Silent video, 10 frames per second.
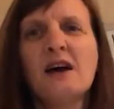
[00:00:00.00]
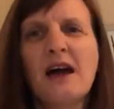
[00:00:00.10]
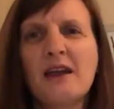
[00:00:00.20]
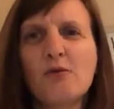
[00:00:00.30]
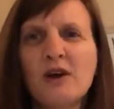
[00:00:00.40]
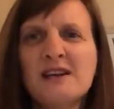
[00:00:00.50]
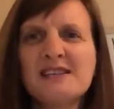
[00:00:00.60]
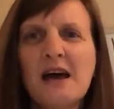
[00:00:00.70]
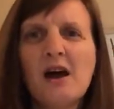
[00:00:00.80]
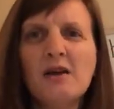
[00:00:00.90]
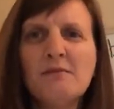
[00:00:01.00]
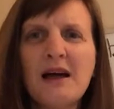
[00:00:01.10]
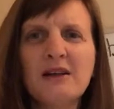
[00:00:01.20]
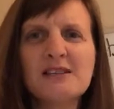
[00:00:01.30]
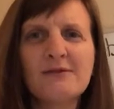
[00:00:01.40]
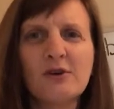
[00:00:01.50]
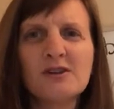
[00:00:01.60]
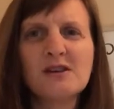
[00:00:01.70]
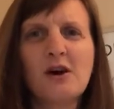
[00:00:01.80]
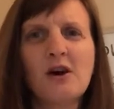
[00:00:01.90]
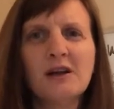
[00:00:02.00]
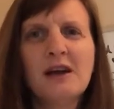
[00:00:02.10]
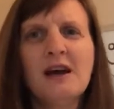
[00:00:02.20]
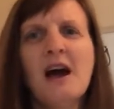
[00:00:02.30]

and what is that unbalanced force called?